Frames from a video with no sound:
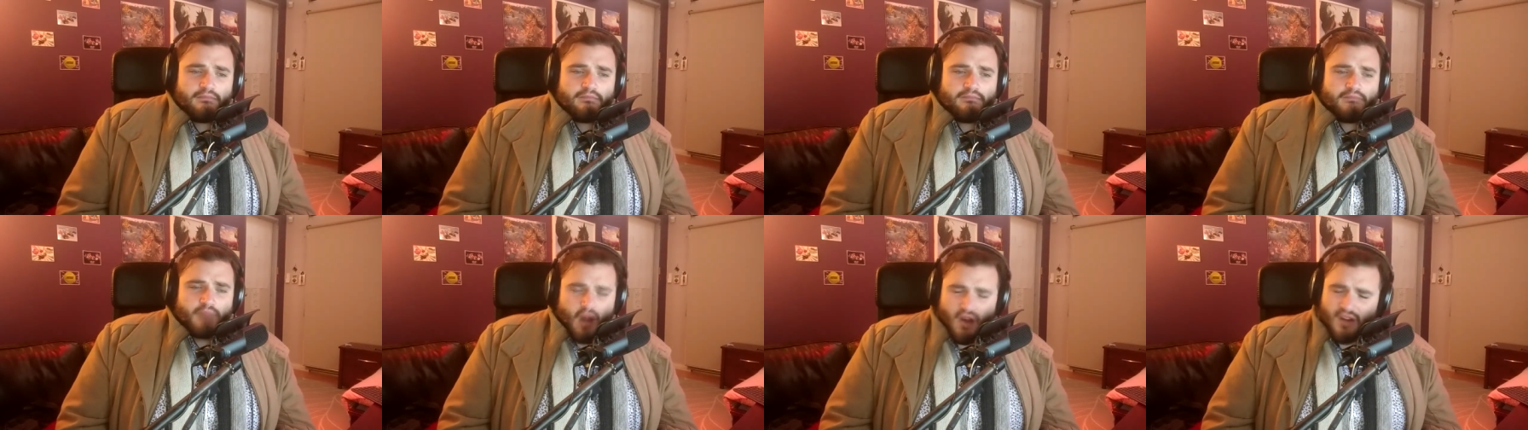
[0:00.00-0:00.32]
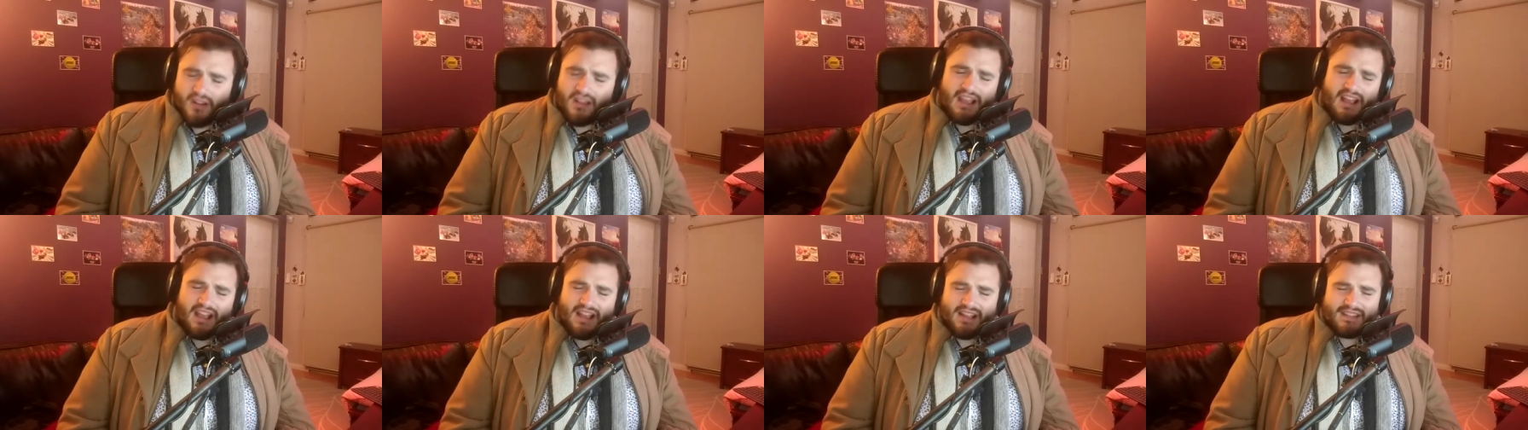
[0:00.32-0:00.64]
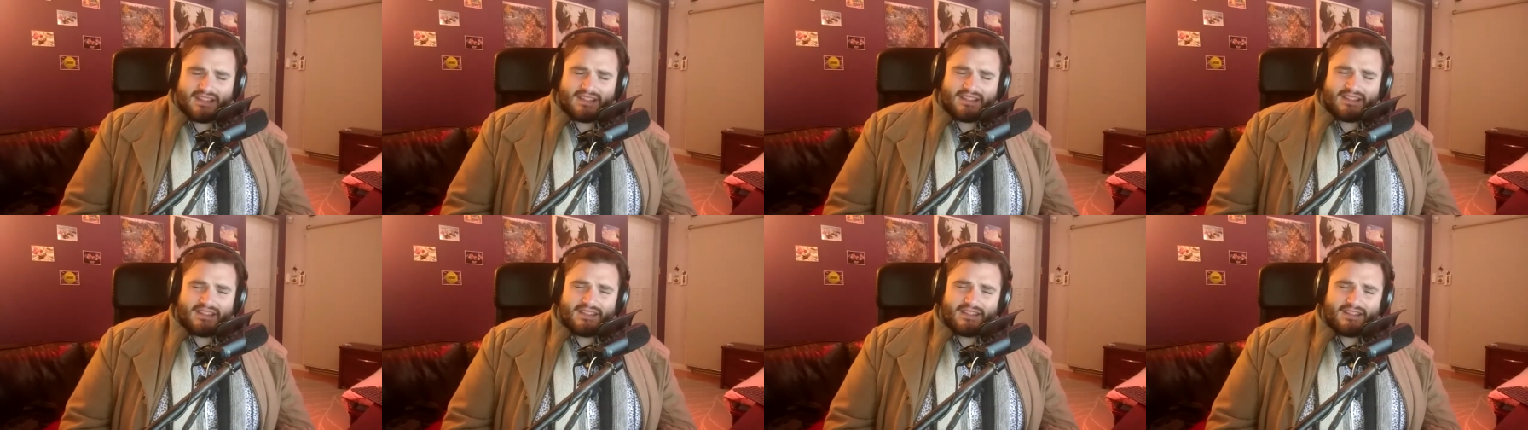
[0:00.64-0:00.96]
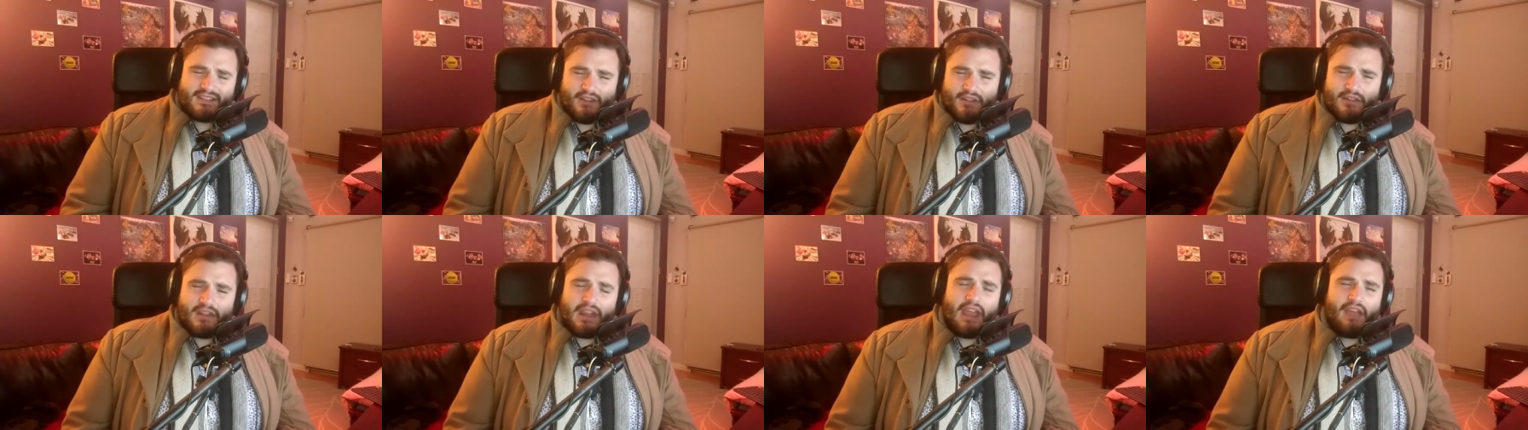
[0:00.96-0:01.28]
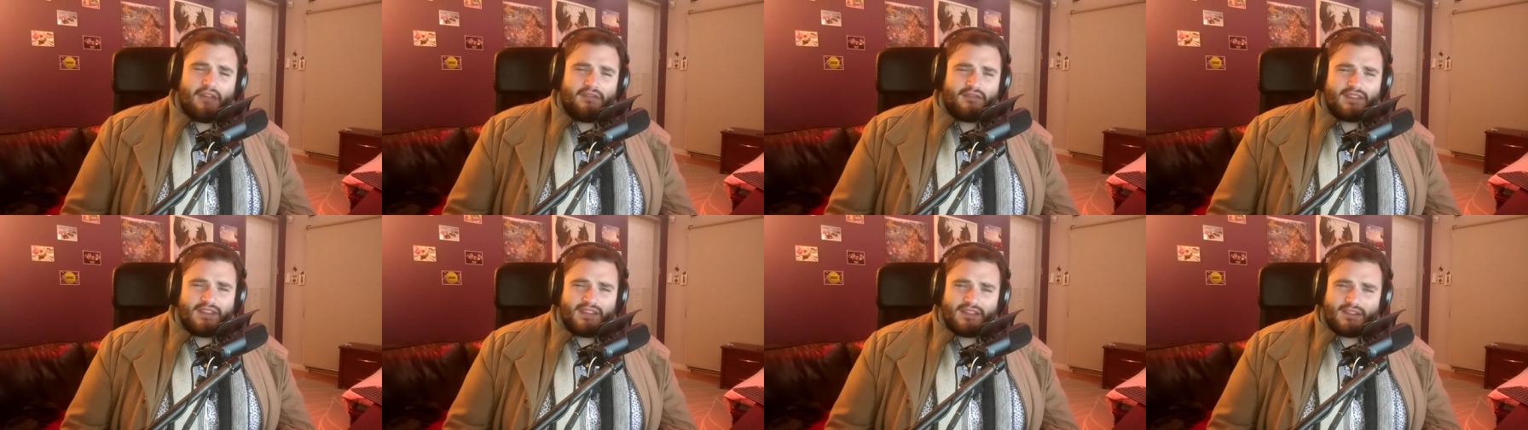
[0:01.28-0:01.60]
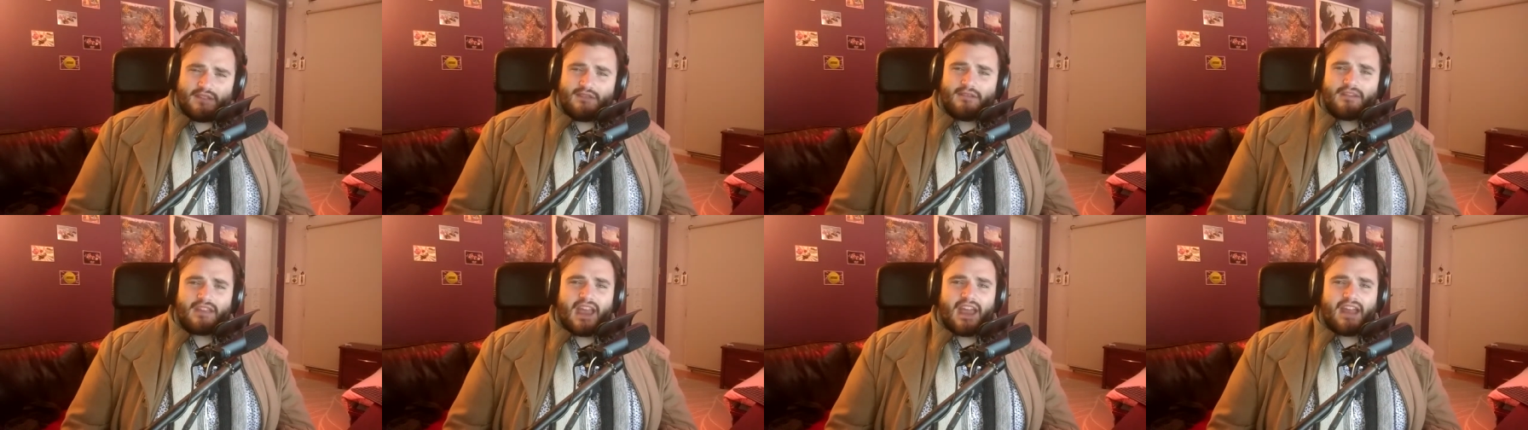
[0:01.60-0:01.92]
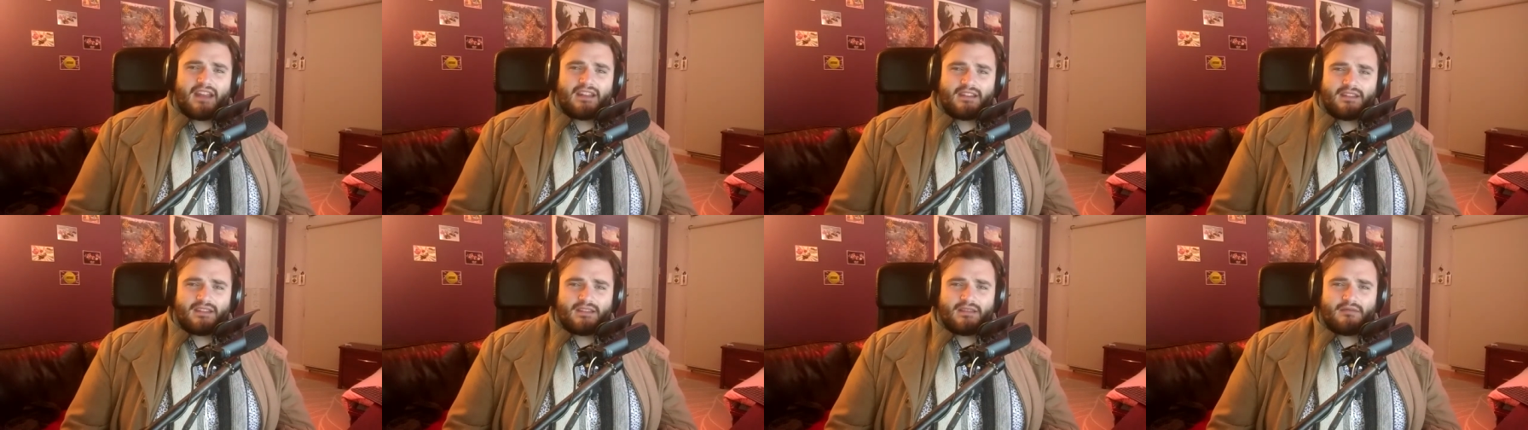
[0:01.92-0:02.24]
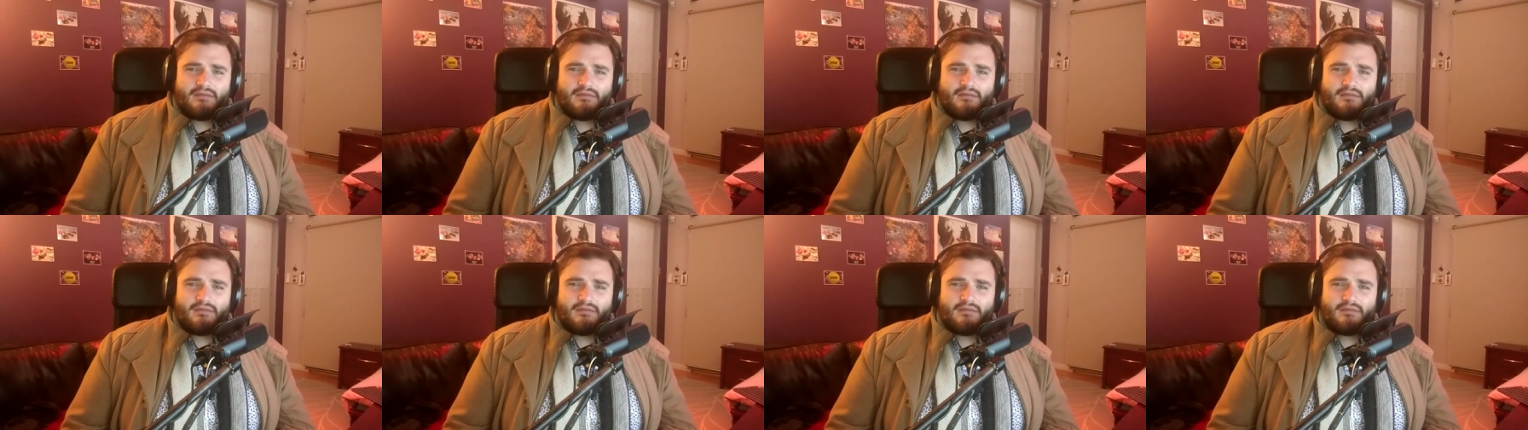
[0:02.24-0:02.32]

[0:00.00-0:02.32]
Podcasts don't have to do that,